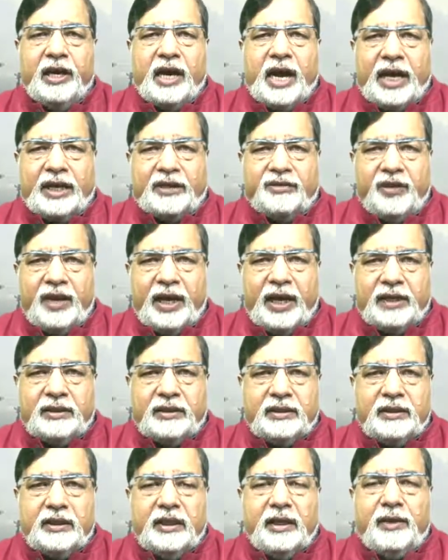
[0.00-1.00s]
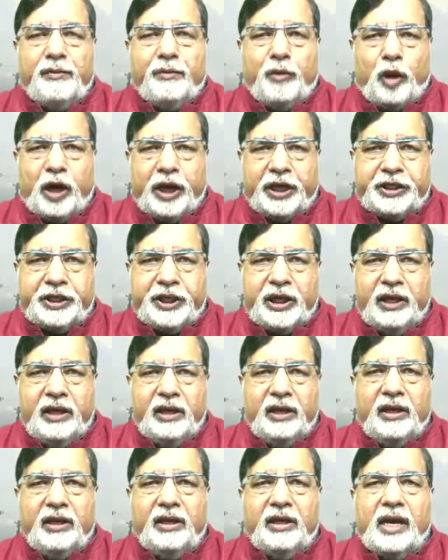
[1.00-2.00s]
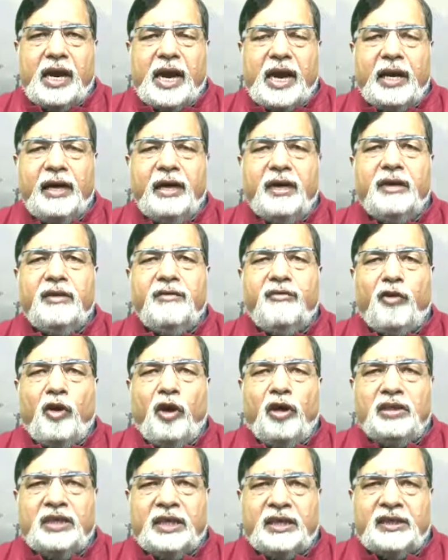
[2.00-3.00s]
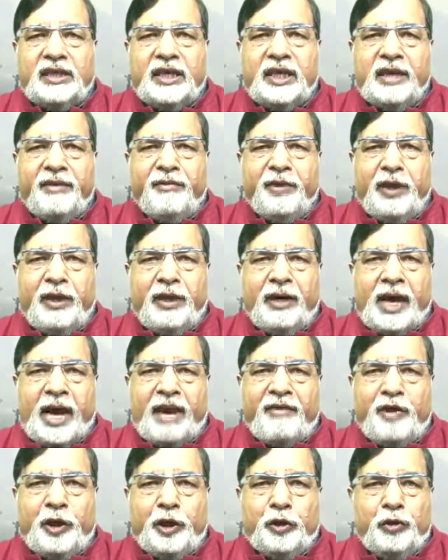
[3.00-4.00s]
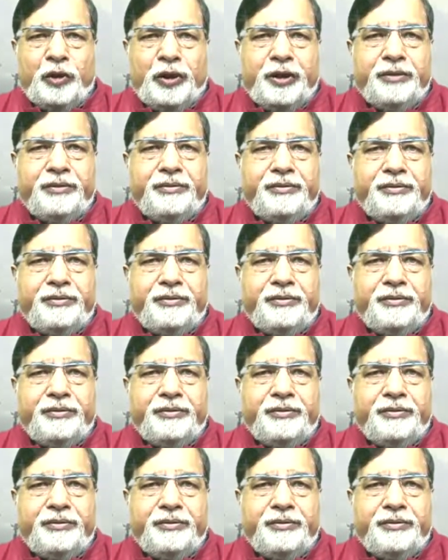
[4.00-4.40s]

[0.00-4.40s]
as well as production and for sustainable livelihood.